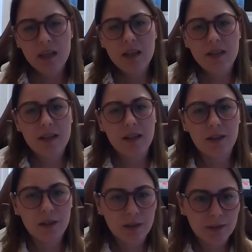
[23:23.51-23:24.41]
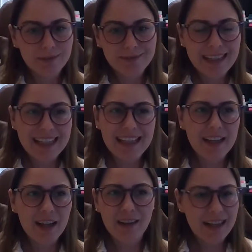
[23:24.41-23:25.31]
So,
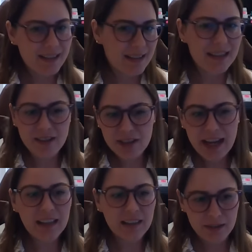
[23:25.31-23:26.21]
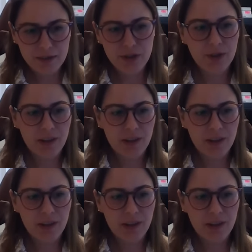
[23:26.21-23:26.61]
it's challenging too.